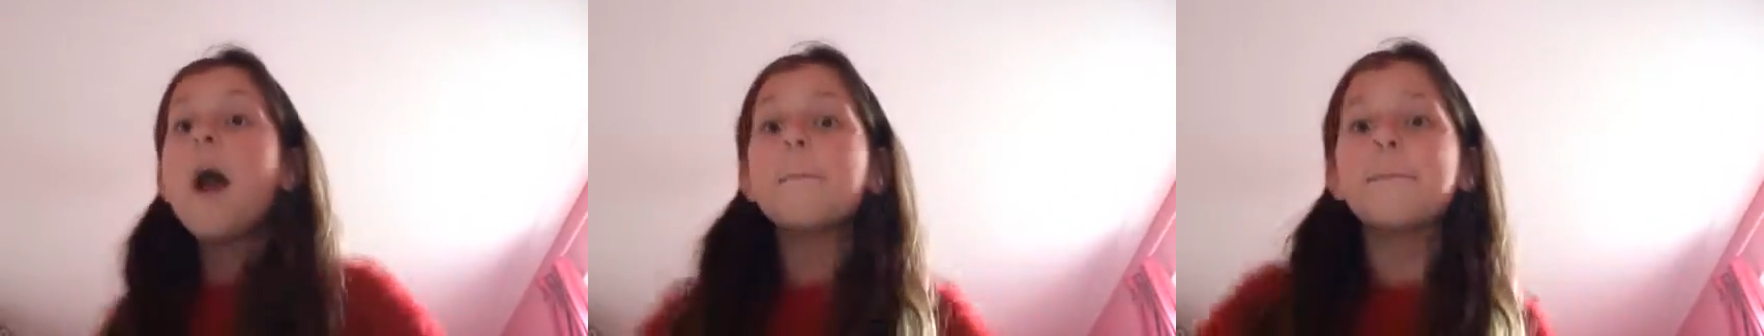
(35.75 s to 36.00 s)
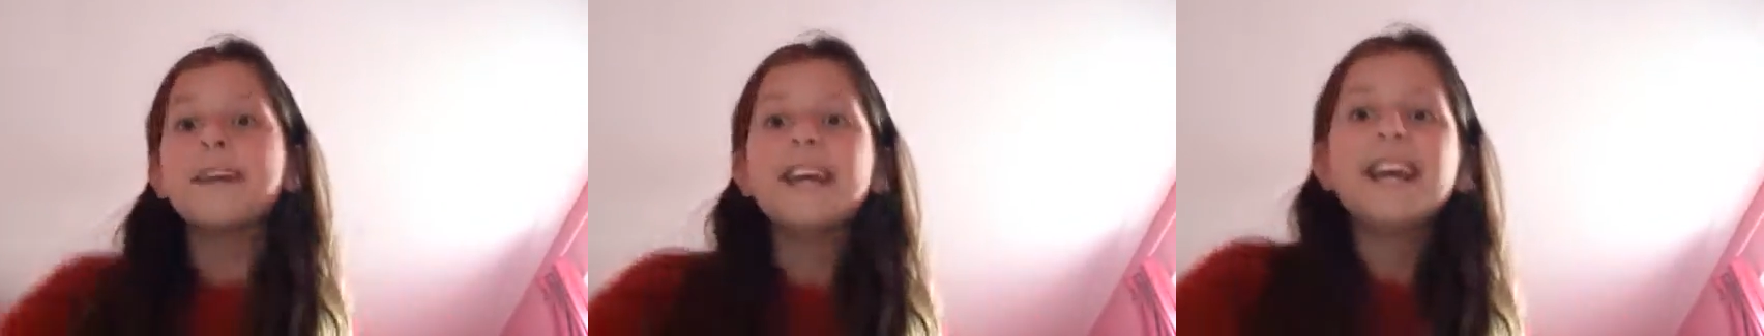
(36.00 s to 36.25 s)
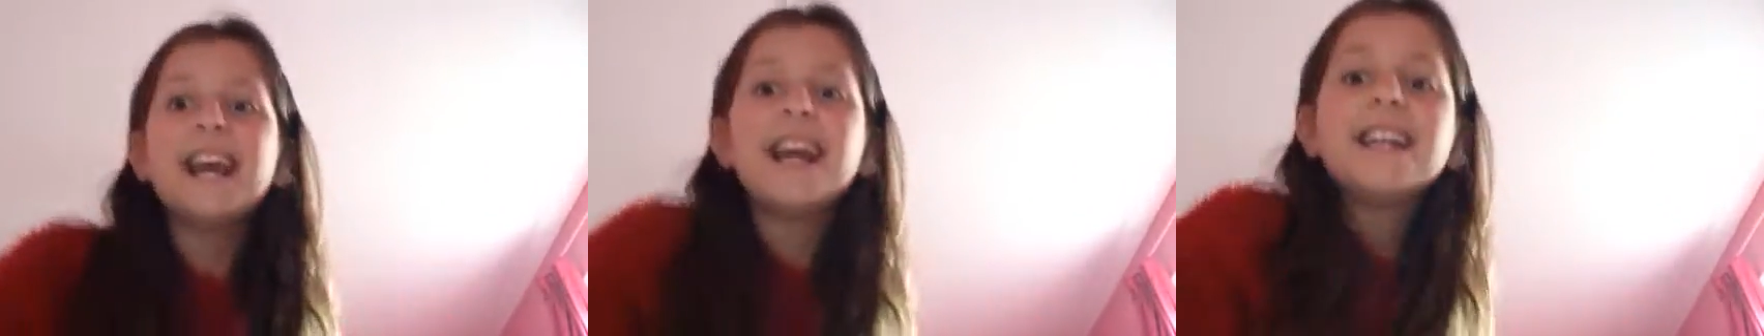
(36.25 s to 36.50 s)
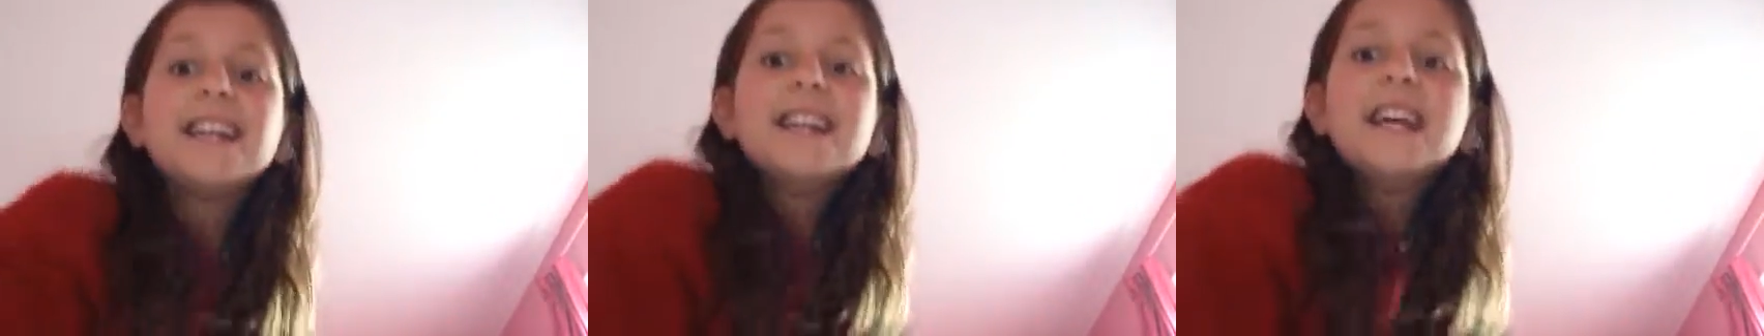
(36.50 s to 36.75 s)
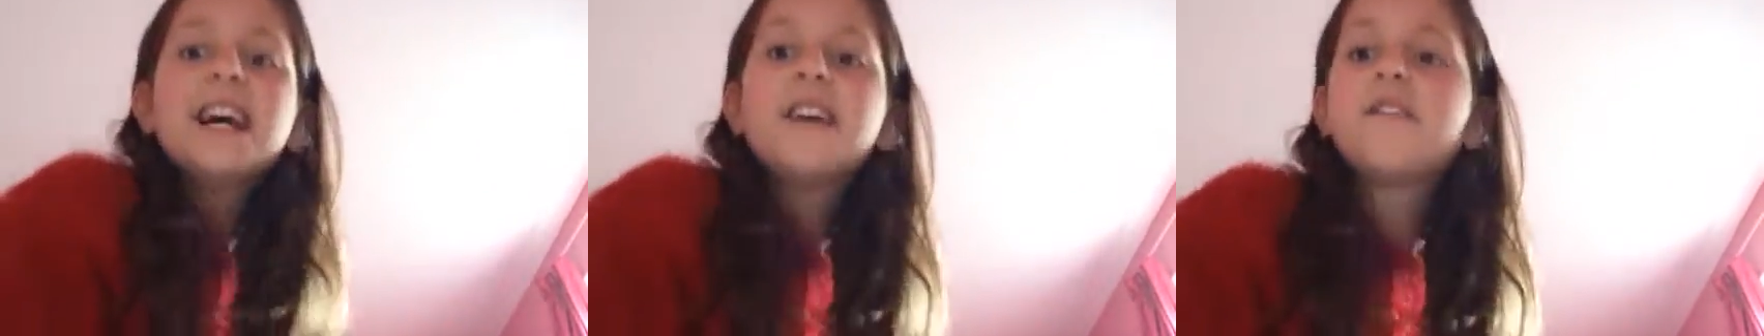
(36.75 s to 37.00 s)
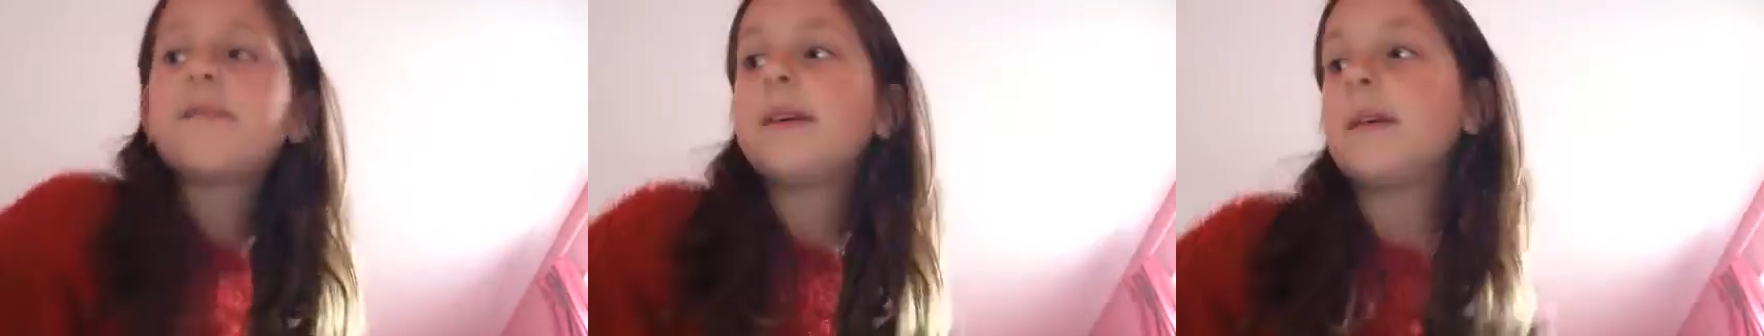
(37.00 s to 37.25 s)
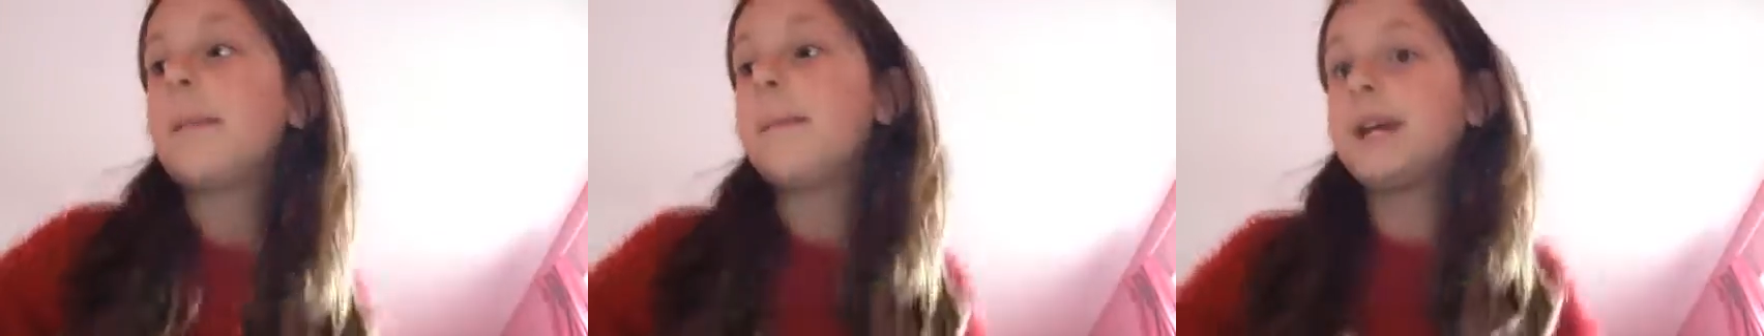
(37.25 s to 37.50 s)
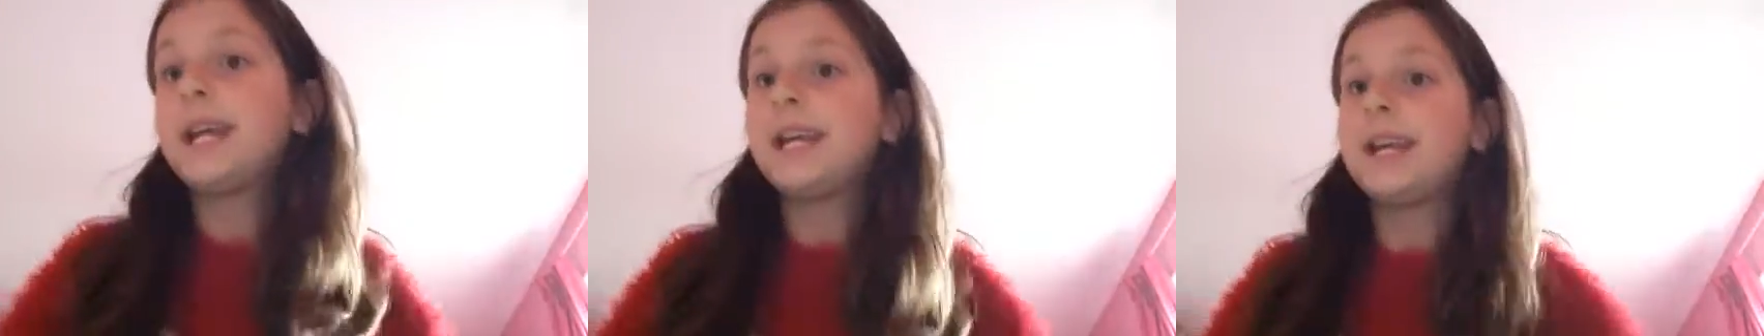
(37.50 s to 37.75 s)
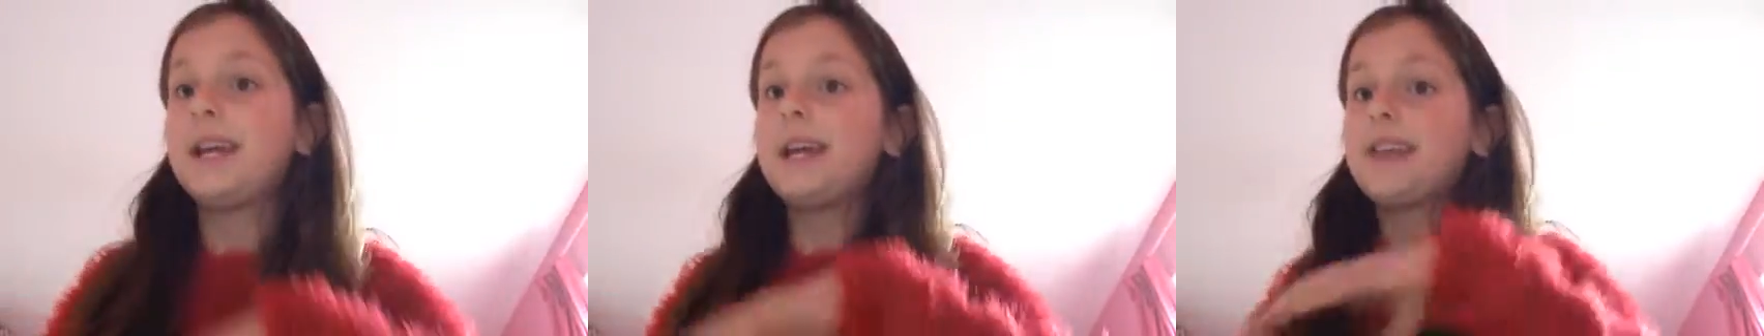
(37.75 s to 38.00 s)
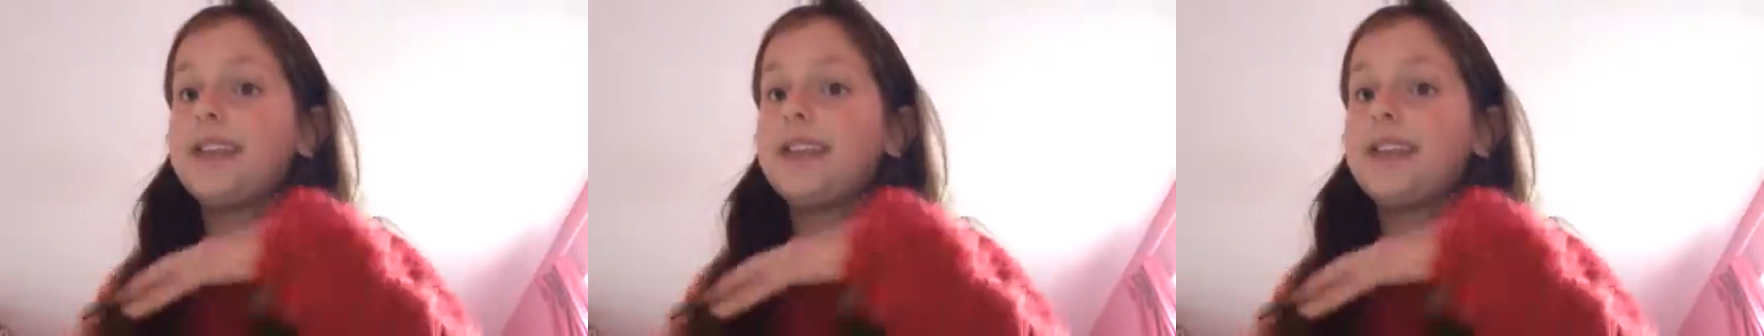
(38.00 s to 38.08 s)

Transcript: me and Caitlin have been making